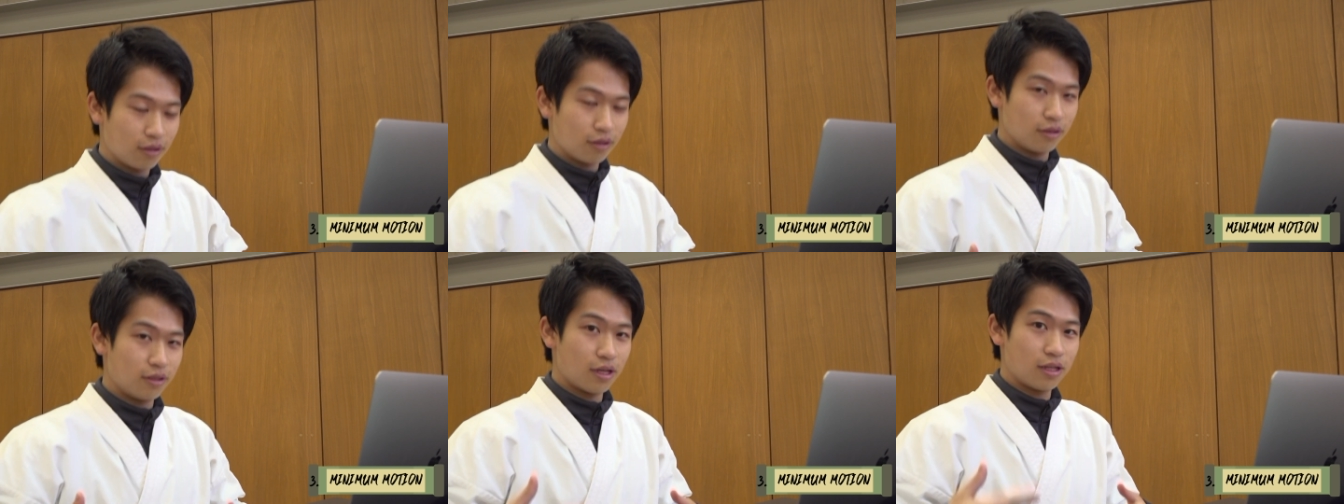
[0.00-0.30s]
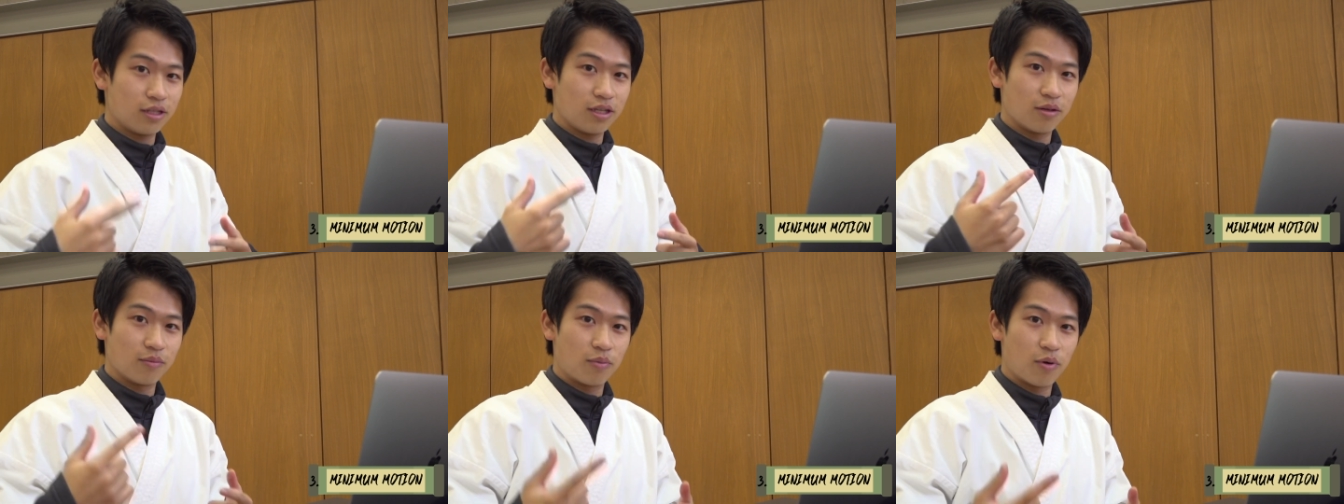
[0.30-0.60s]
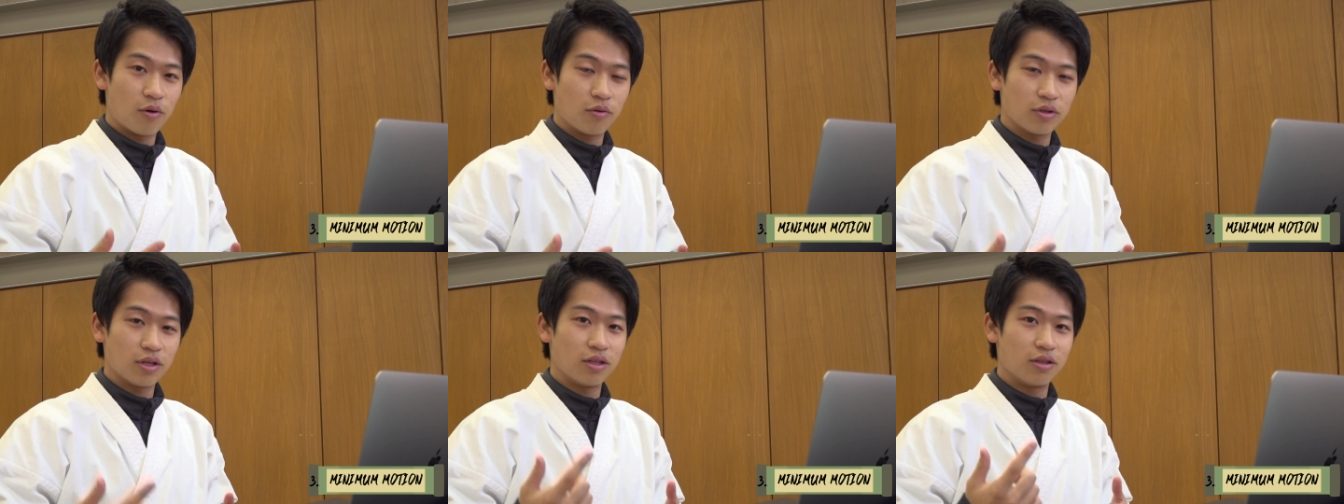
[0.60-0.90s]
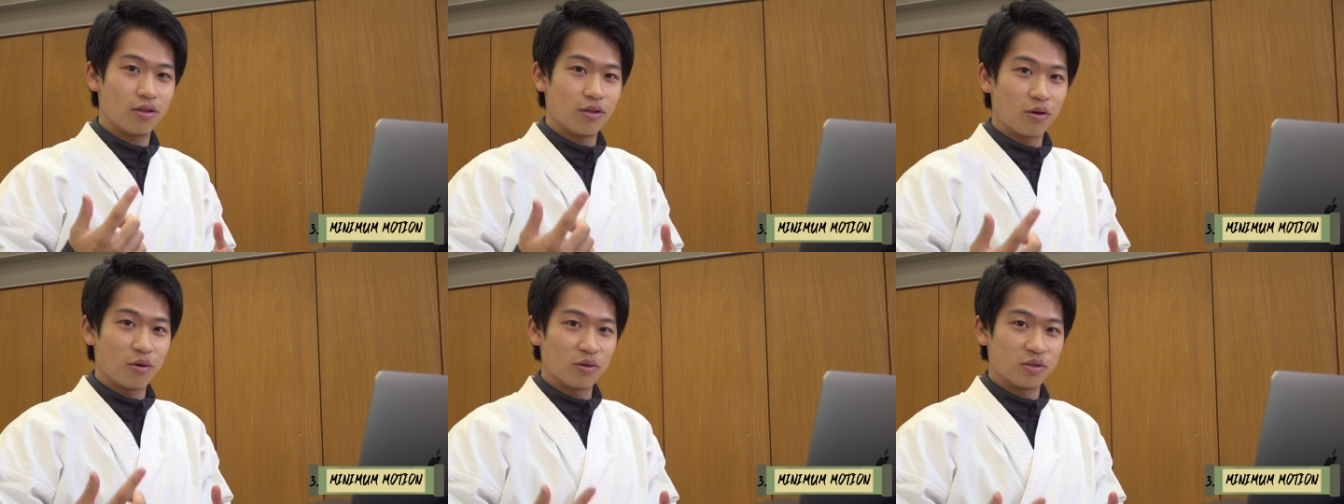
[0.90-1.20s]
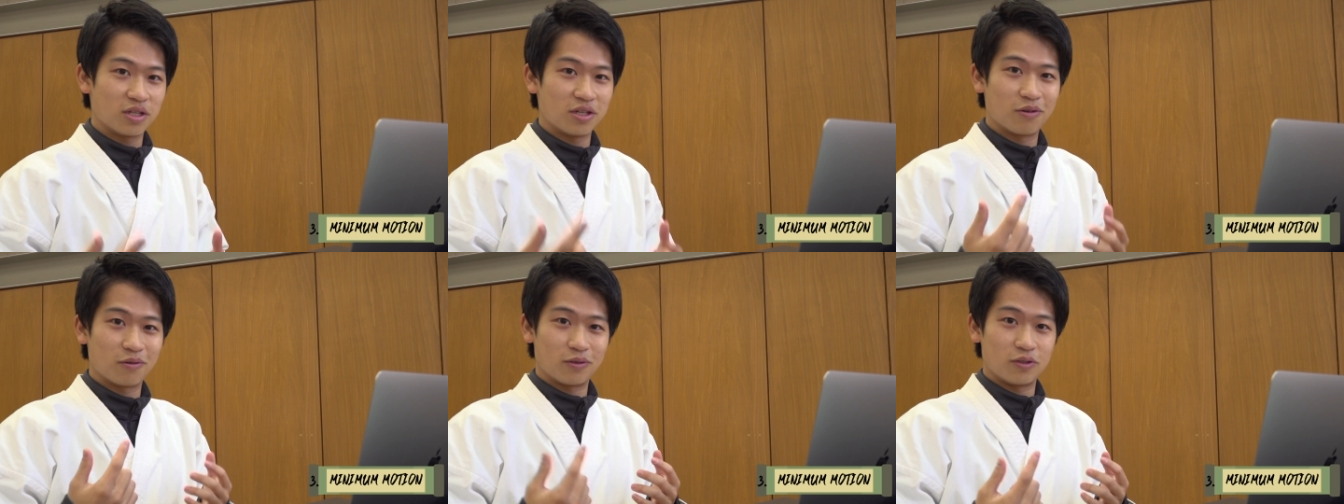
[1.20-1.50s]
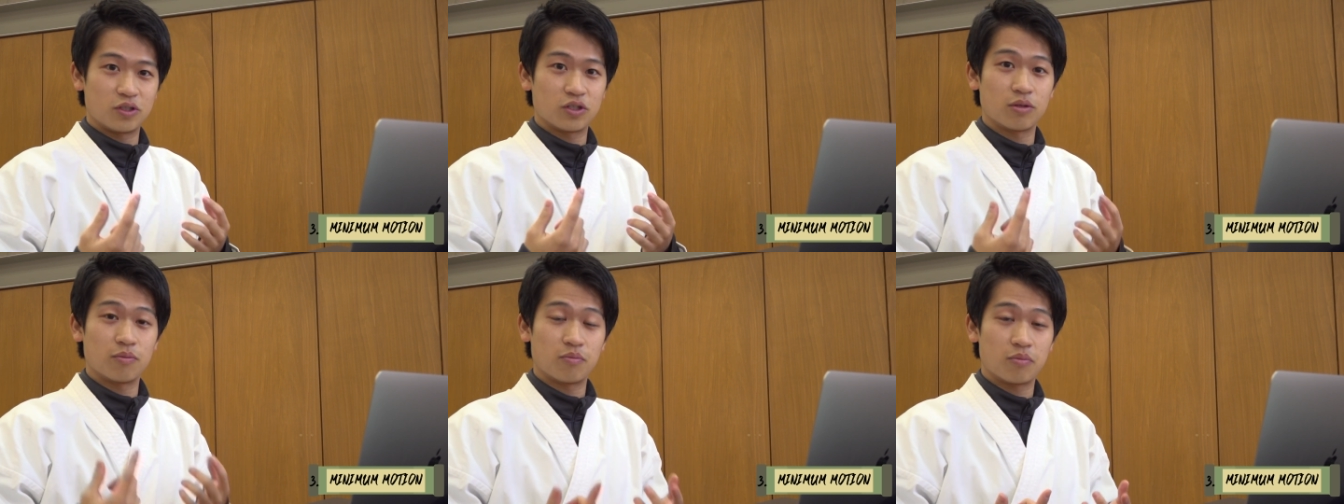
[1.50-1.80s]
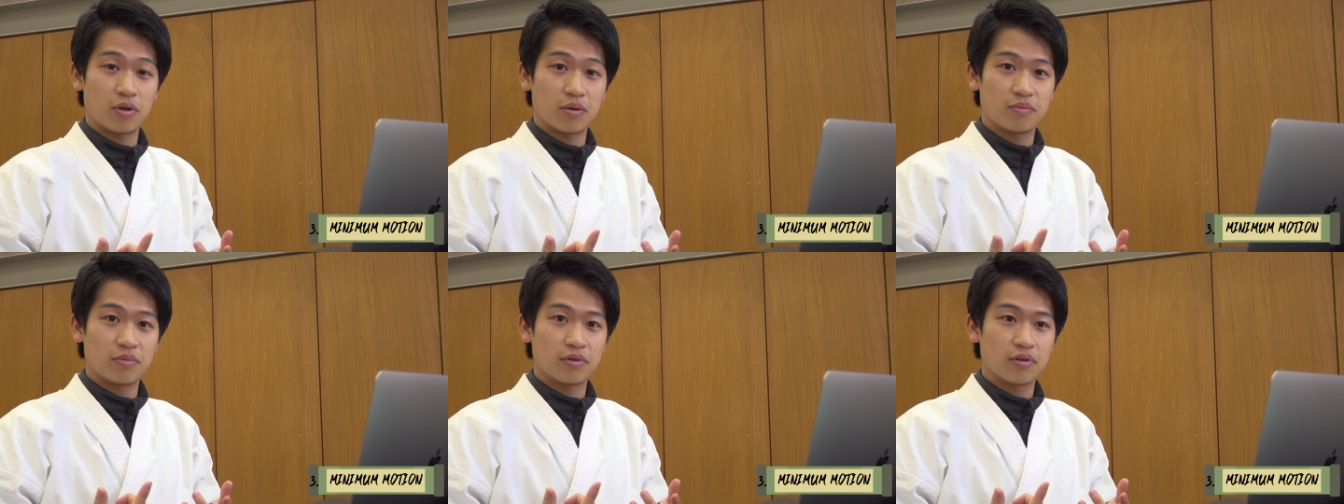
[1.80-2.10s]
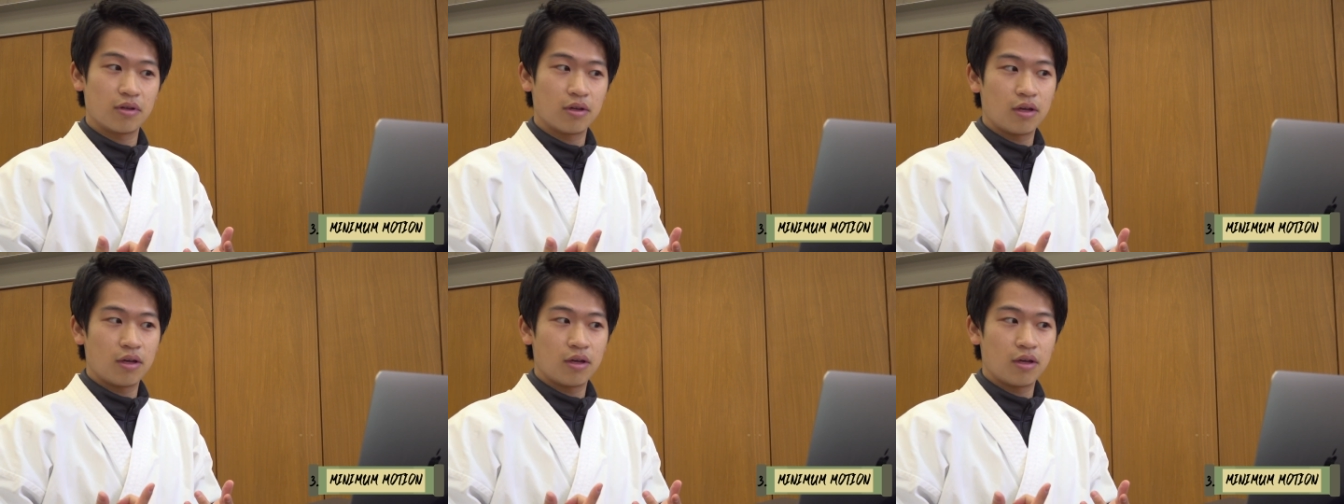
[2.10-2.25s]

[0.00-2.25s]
then the opponent knows that you're going to jump up.